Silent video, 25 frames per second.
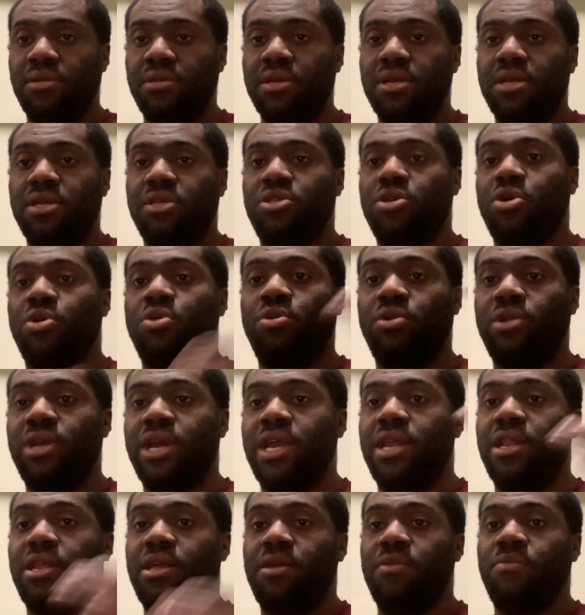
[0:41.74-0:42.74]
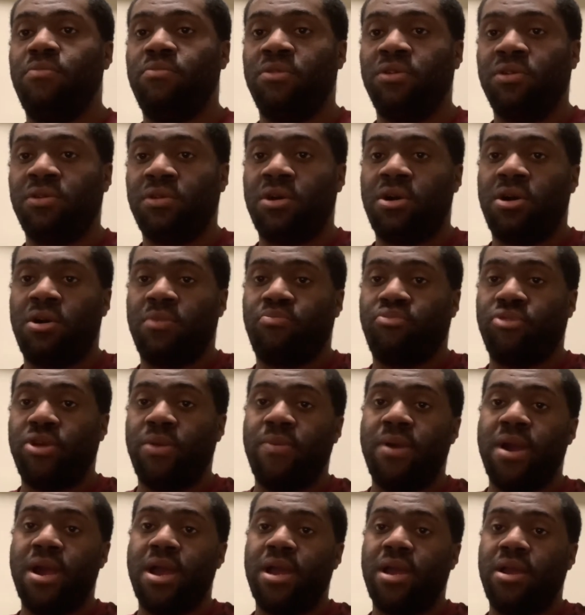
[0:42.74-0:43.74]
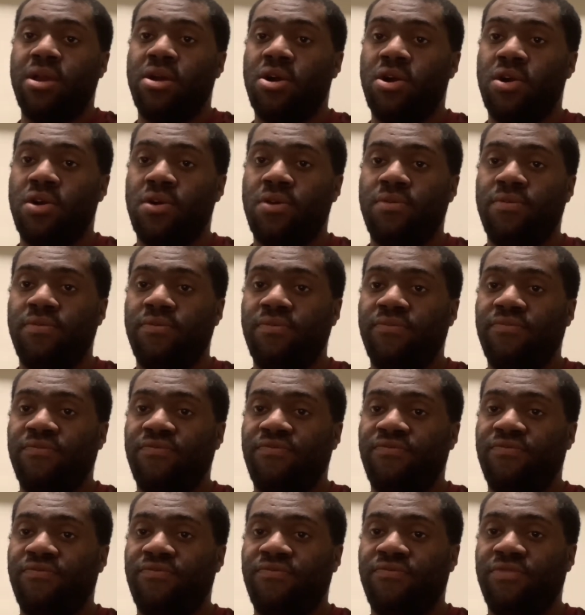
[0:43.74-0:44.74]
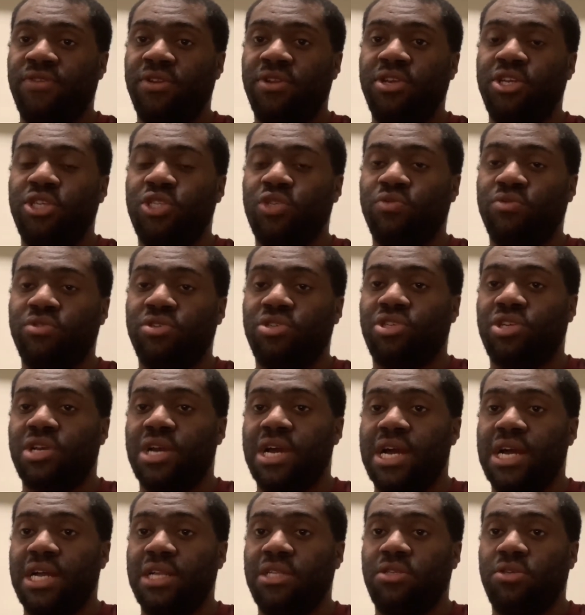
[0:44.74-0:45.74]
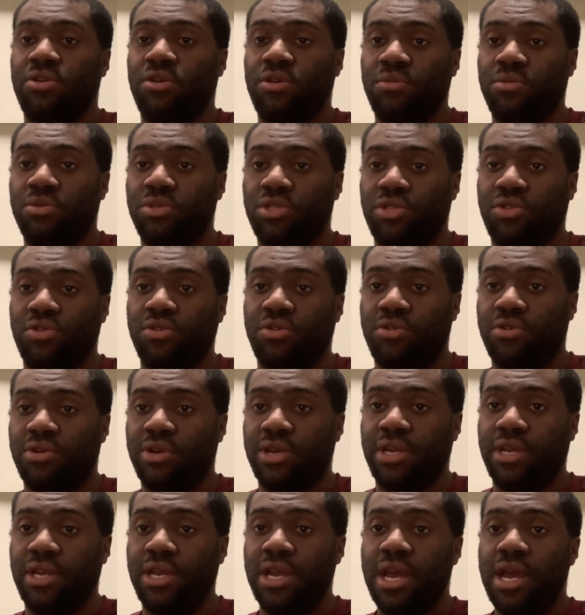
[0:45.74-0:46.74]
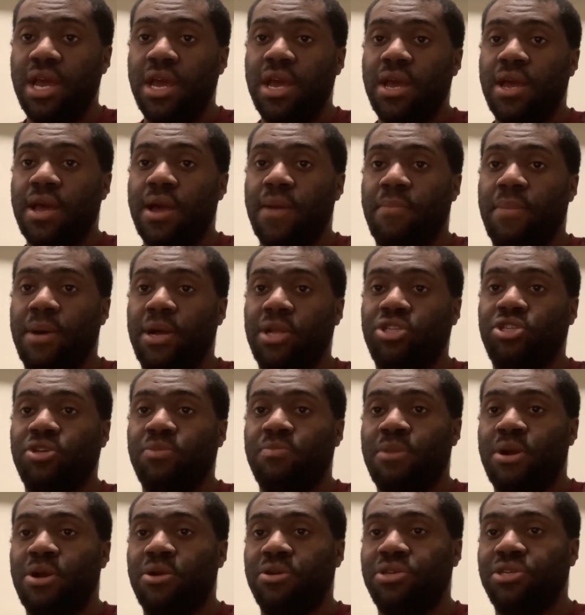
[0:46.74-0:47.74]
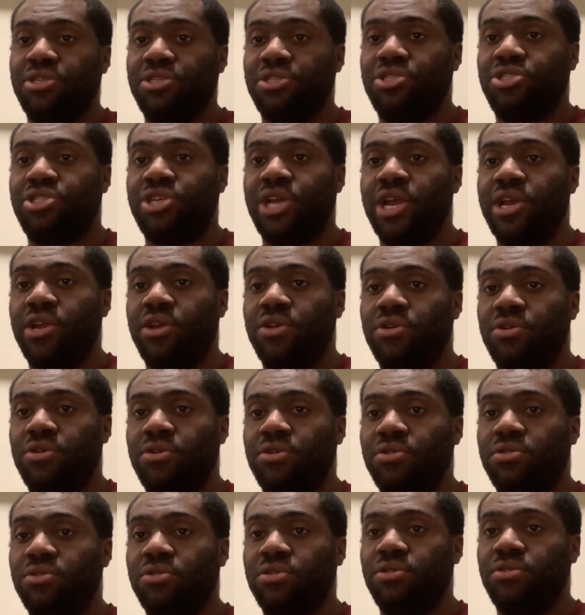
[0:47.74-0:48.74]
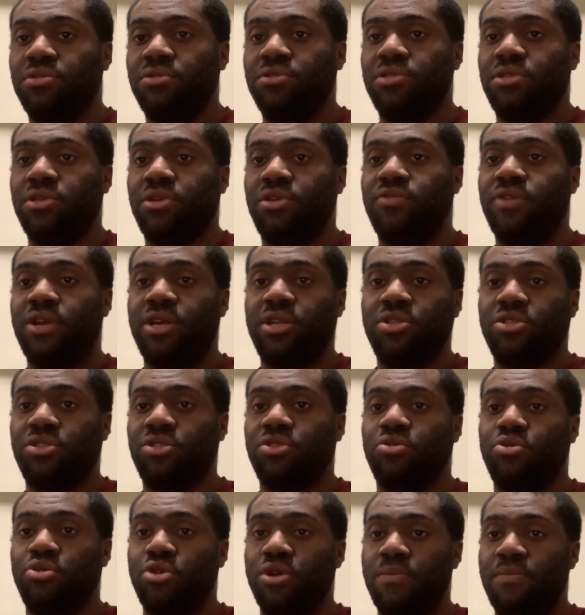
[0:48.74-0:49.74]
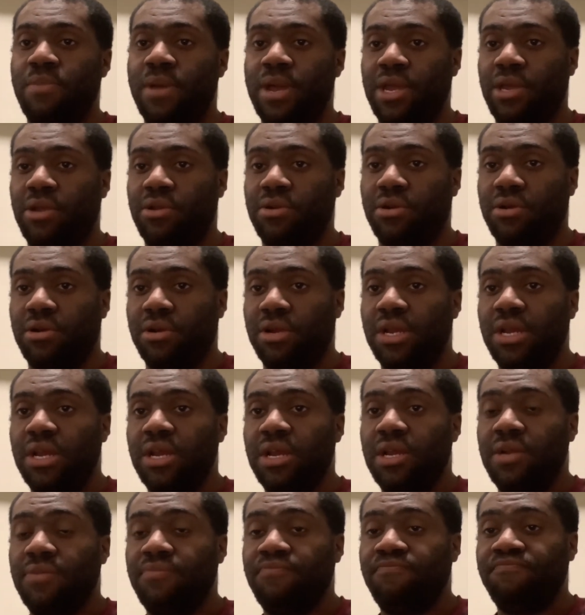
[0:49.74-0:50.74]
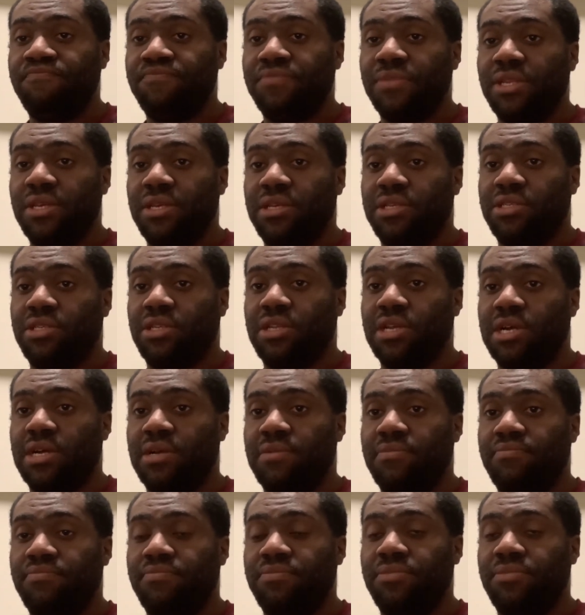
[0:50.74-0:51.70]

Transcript: this old lady uh, played by um, Phylicia Rashad told him a story about Jamarcus Jingle, who was the greatest toy maker and stuff.